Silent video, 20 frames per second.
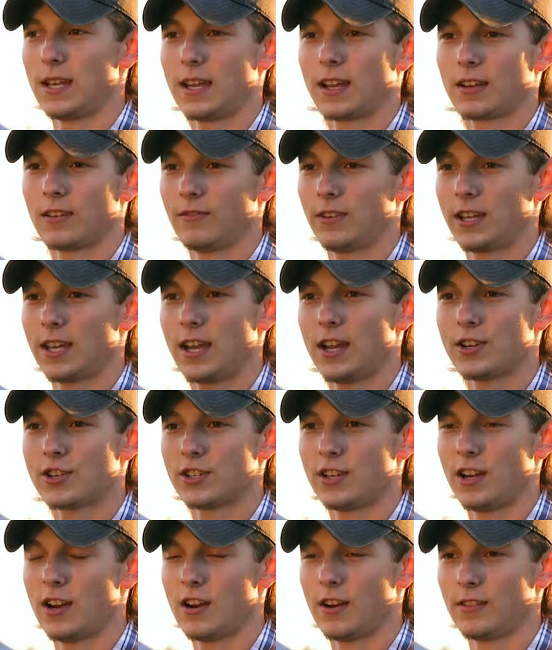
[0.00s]
taking a
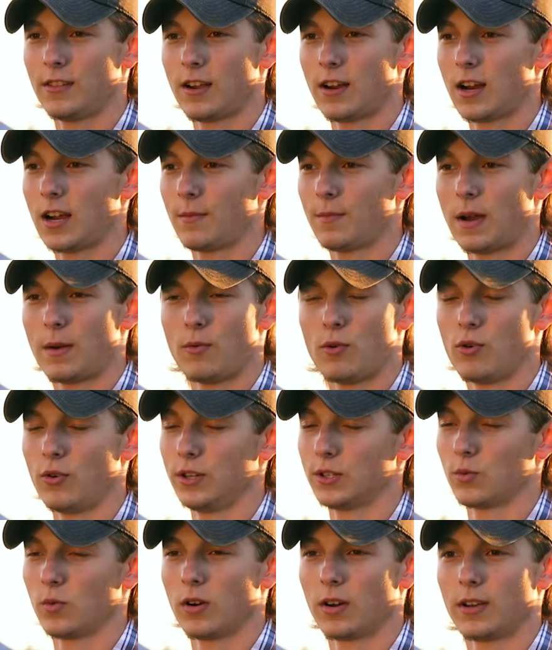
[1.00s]
vacation here and there, I'm
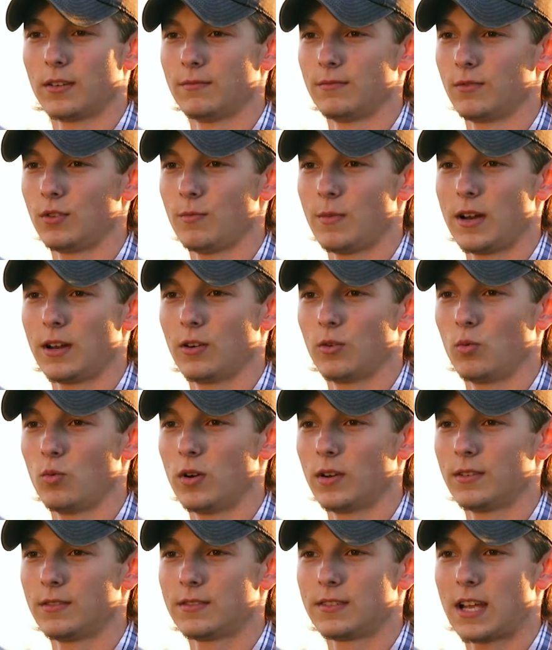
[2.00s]
always working. No matter
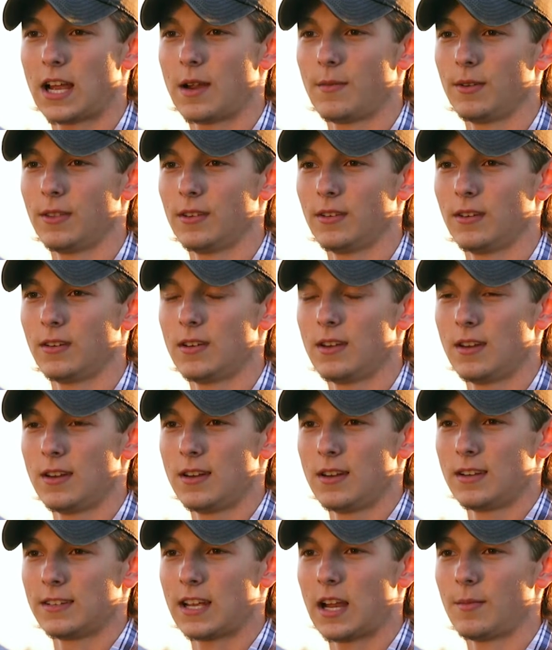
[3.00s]
what time of the
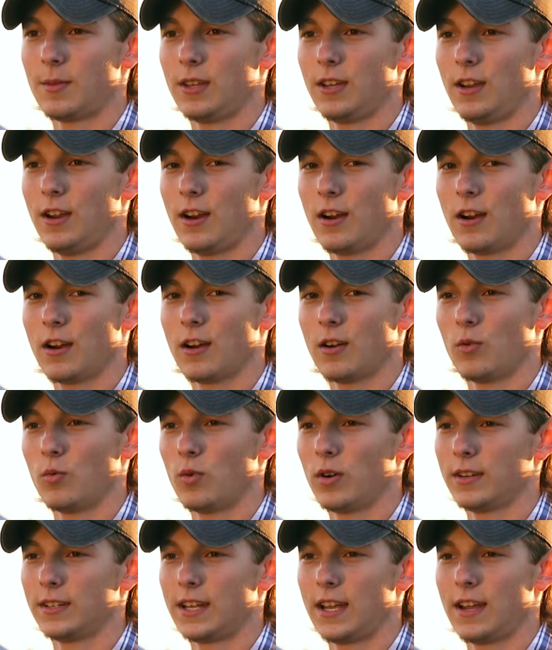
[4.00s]
year or
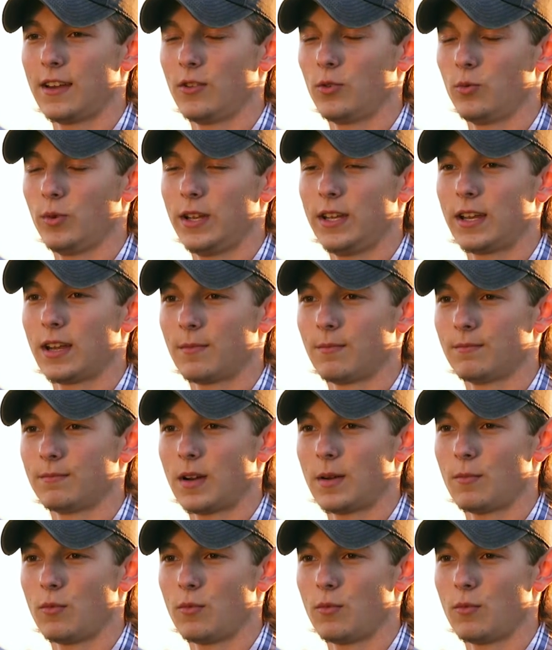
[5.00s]
what day of the week, I'm